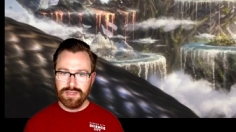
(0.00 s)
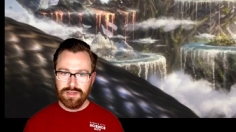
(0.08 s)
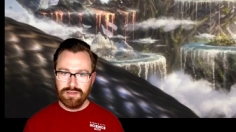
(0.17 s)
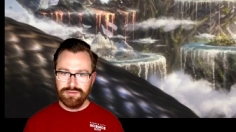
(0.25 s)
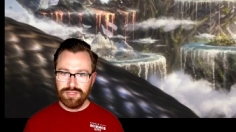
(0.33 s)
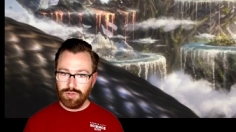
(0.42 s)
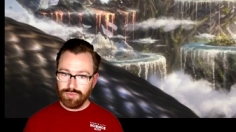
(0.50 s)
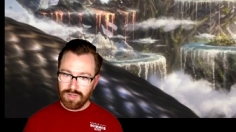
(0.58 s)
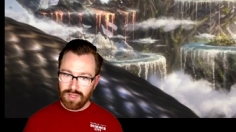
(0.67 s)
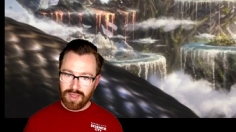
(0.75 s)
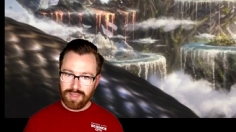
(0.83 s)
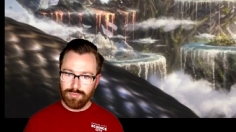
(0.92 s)
the
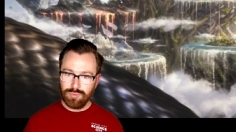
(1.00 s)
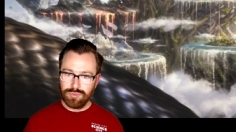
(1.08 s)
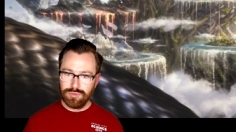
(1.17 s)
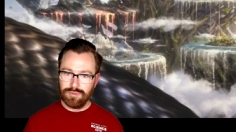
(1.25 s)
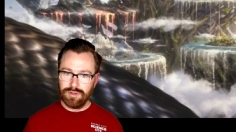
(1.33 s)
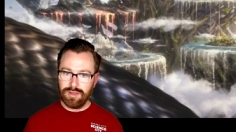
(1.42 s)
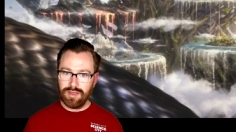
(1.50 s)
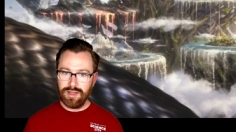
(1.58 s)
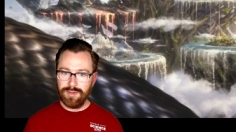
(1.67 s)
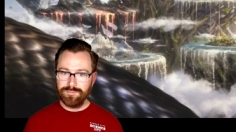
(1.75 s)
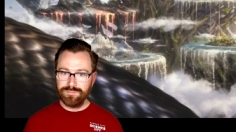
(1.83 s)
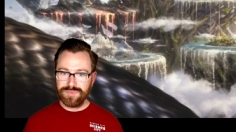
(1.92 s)
Jotunheim were
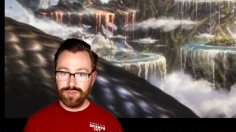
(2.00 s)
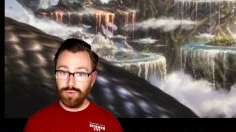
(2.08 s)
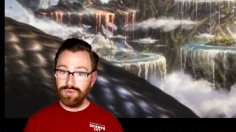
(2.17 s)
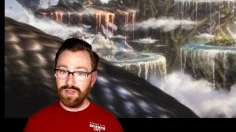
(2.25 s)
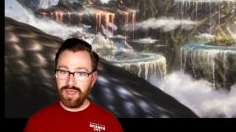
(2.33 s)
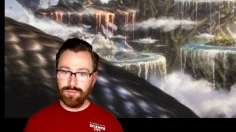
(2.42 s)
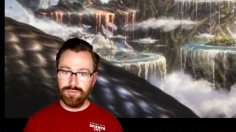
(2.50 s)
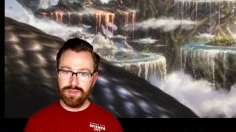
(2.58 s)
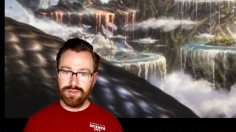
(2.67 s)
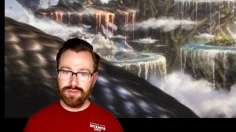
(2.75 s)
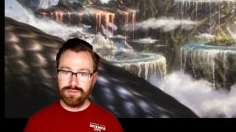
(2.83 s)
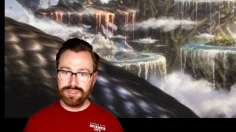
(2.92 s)
um, Jotunheim
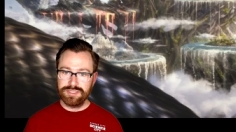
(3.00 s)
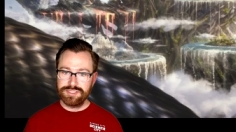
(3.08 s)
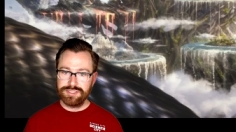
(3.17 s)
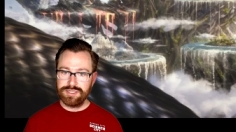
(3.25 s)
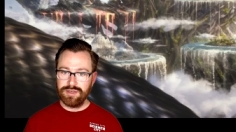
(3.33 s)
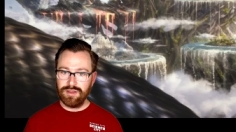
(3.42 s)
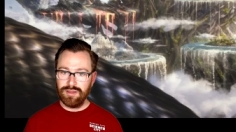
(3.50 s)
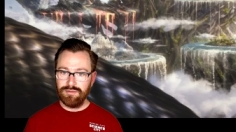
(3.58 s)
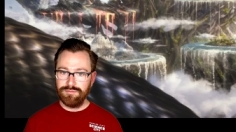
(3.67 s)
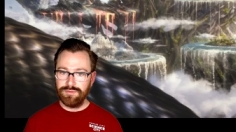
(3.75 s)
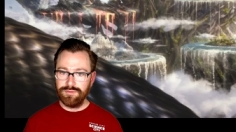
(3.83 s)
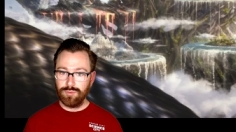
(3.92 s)
uh, consisted
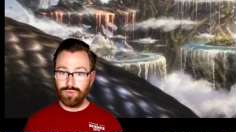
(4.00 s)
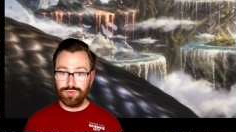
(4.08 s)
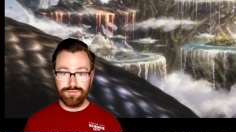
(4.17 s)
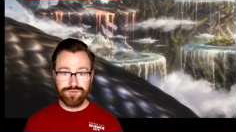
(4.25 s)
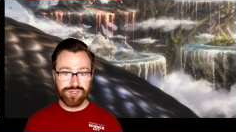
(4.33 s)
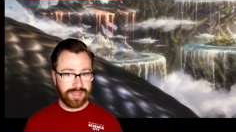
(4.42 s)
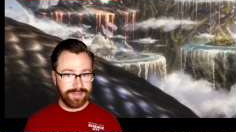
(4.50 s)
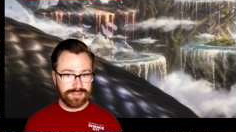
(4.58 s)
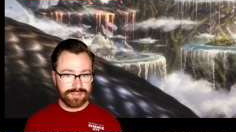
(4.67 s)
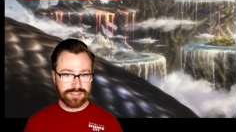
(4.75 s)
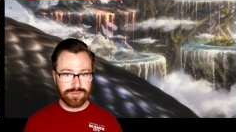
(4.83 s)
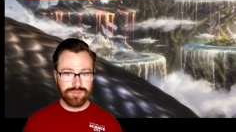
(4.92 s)
of the world of
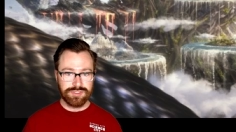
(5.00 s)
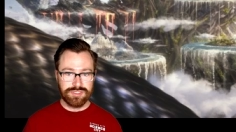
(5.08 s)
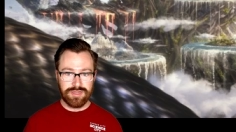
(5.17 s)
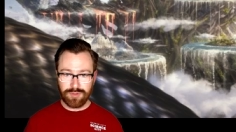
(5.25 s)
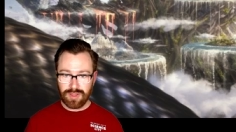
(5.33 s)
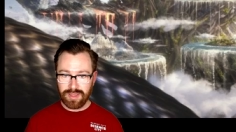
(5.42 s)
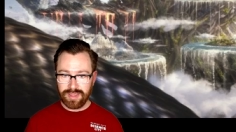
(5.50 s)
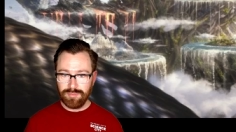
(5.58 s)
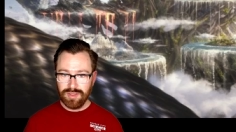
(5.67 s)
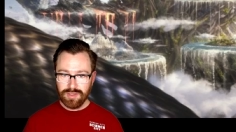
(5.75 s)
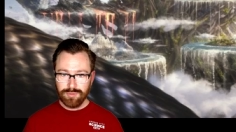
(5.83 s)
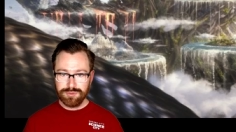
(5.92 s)
giants. There was Niflheim,
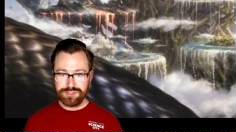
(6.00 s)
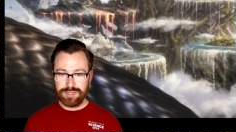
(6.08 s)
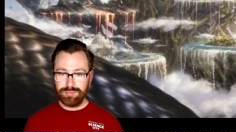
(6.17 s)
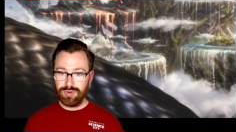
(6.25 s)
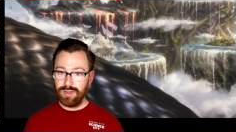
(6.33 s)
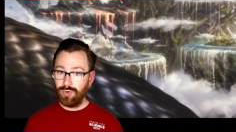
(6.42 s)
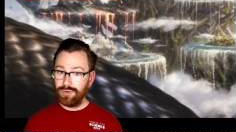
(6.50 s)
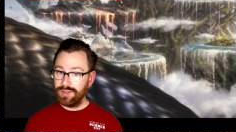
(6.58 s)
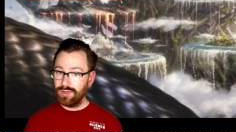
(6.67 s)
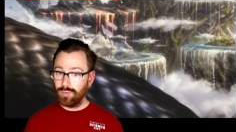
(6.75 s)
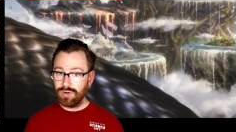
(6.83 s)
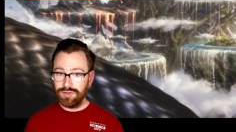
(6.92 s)
which was a
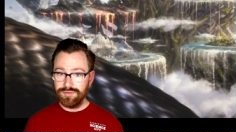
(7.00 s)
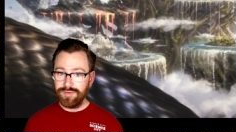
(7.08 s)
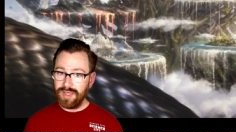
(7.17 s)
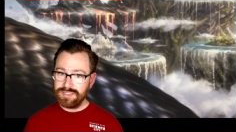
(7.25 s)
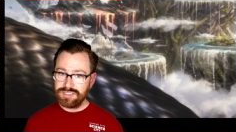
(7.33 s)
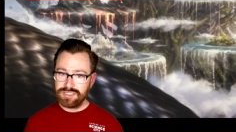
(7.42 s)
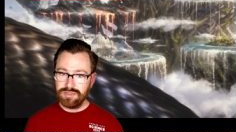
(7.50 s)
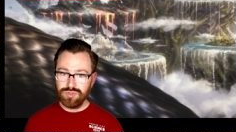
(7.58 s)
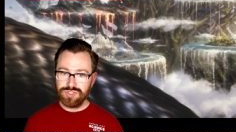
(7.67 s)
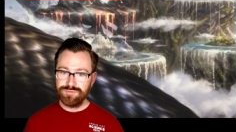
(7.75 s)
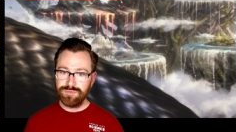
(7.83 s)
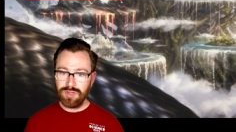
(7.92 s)
primordial world of ice, and
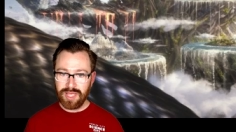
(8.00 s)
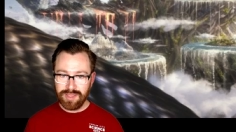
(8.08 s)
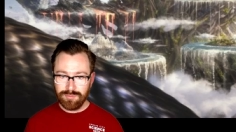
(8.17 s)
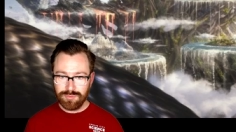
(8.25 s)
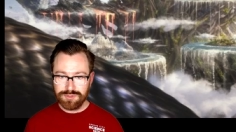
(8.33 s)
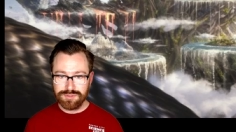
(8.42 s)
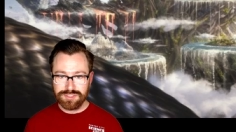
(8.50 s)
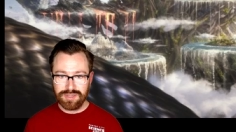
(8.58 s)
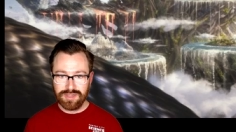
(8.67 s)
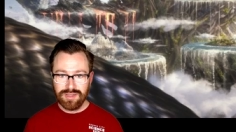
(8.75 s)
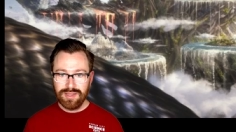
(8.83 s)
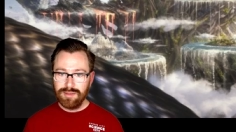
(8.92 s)
Muspelheim, which was
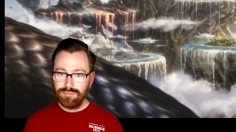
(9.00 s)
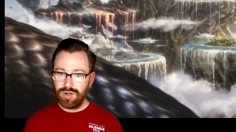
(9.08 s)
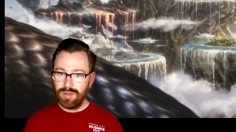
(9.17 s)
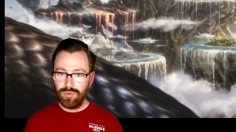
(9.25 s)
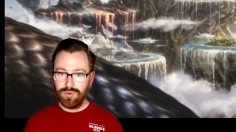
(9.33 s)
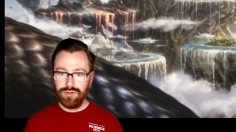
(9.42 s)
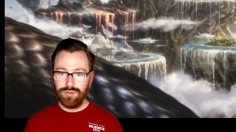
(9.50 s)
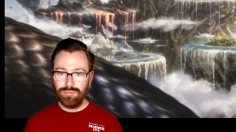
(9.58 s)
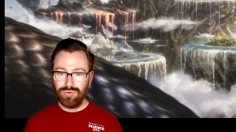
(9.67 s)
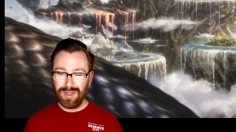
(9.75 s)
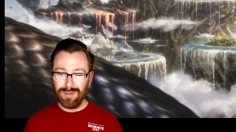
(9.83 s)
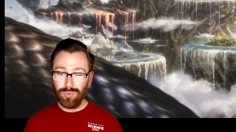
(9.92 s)
a primordial
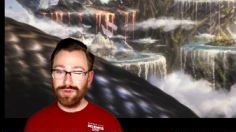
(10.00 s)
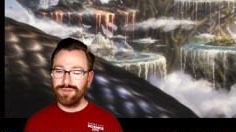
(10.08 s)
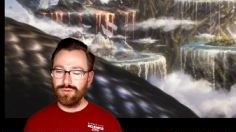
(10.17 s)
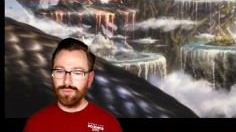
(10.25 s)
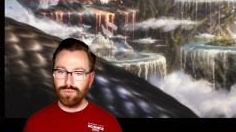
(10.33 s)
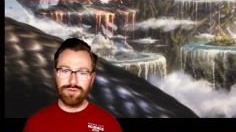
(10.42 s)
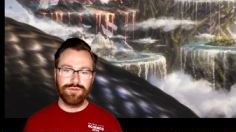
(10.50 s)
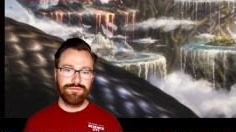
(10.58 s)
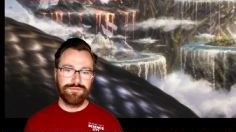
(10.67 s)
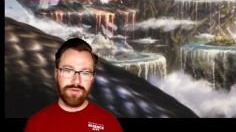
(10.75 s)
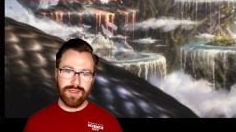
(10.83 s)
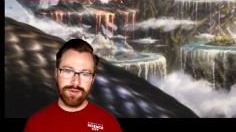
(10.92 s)
primordial world of
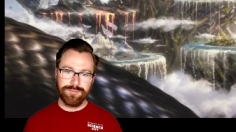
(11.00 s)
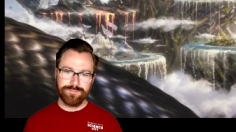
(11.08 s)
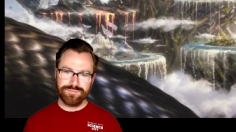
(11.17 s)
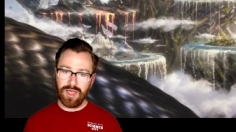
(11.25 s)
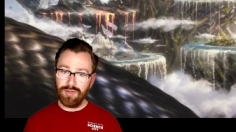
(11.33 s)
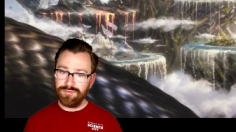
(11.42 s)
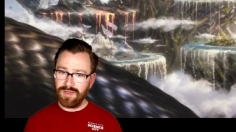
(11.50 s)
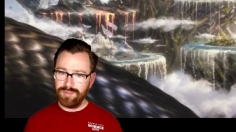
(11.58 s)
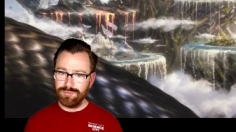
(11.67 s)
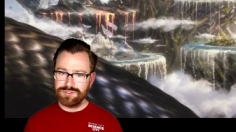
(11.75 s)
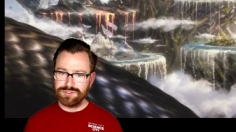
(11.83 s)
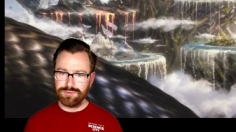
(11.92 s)
fire. Alfheim,
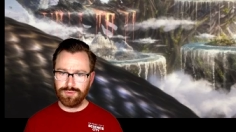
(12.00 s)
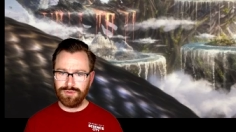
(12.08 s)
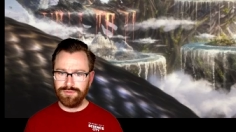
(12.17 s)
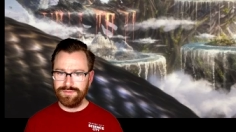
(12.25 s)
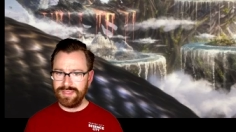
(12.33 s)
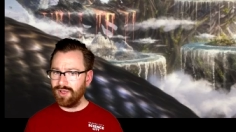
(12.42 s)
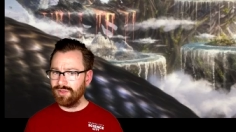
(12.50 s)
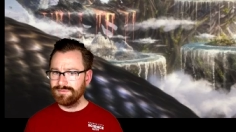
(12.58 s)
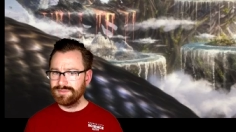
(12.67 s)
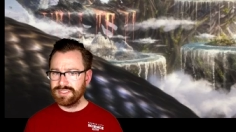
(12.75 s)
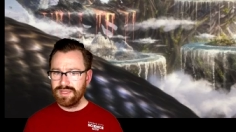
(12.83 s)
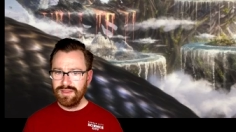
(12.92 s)
which is the world of the
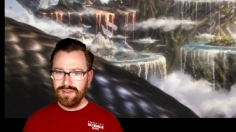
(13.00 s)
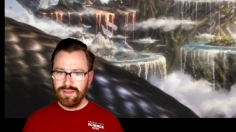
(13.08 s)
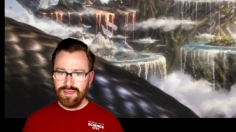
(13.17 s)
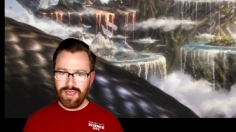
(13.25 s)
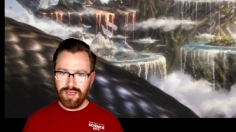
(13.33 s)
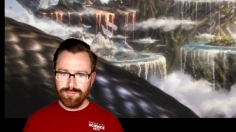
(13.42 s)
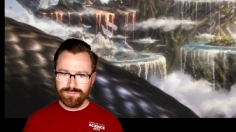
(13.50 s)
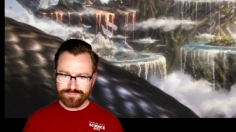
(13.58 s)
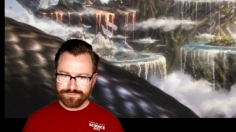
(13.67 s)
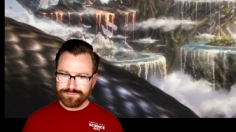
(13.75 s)
elves. Um,